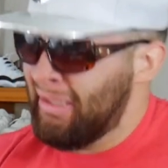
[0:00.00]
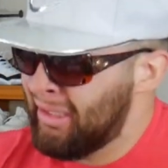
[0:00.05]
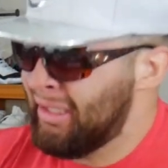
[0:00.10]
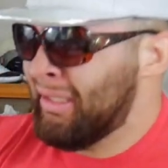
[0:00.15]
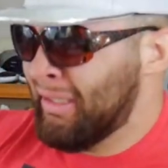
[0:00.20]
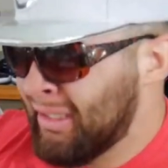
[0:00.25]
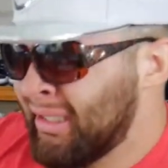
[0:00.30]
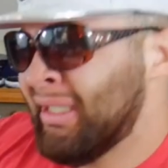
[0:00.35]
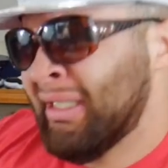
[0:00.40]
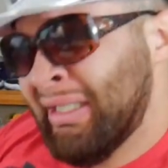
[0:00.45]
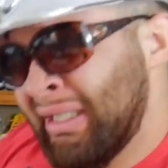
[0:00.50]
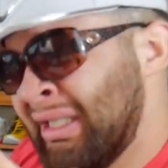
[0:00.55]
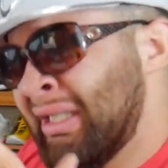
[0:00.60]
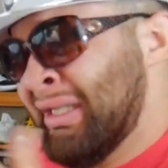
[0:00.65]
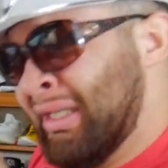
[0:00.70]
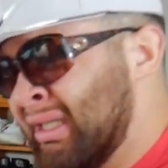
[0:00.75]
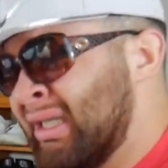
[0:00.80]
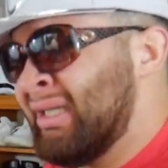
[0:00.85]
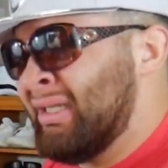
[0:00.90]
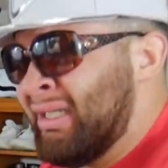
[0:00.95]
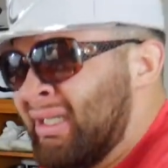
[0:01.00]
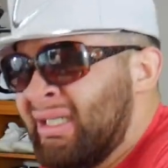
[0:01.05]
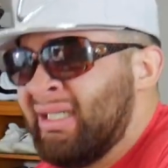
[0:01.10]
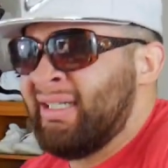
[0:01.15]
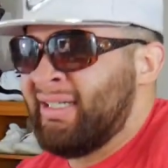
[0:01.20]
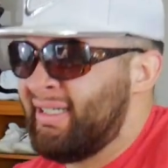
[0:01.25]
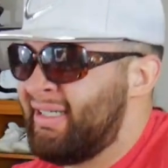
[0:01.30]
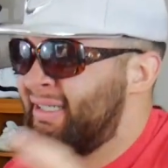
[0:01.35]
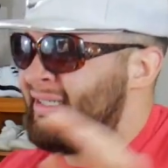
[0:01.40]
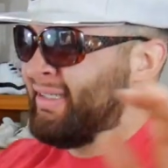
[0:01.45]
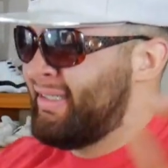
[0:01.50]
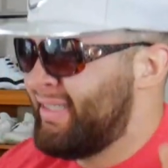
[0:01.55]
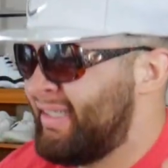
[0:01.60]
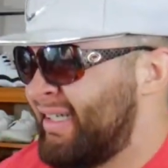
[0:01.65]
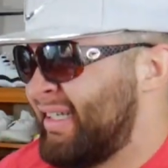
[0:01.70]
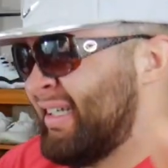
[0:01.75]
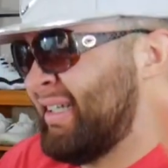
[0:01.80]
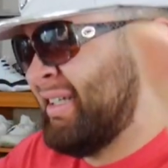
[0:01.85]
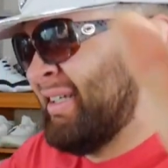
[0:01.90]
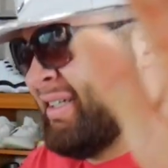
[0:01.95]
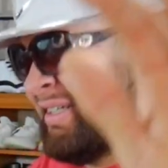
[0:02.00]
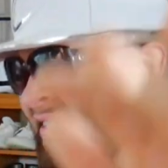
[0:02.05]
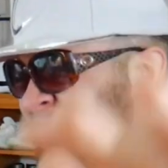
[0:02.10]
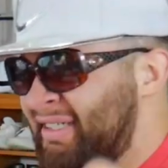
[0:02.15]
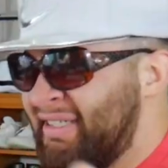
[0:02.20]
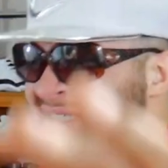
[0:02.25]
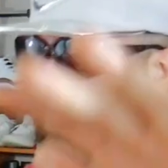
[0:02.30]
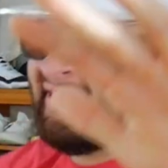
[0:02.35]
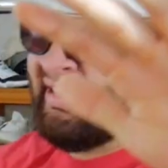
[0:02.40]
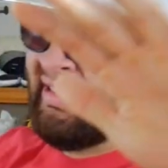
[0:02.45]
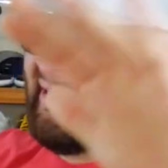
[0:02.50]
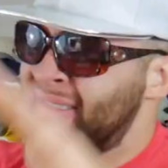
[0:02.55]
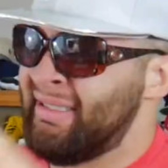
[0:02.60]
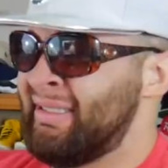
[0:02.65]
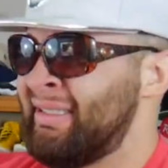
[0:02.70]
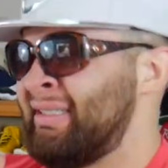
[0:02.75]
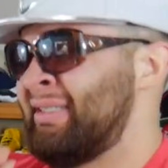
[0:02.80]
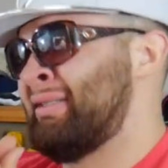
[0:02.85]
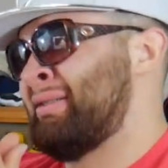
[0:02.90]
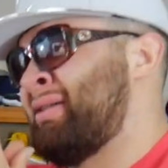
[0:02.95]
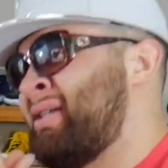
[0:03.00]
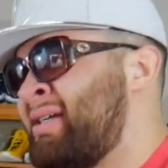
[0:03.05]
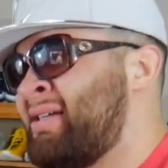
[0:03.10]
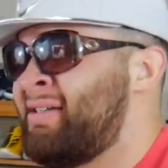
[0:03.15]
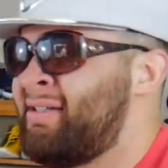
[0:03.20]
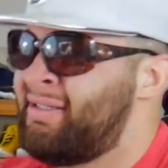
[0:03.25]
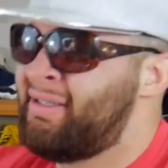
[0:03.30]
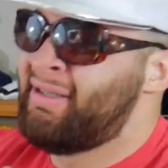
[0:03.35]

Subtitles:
And I'm so thankful for the good, but there's problems.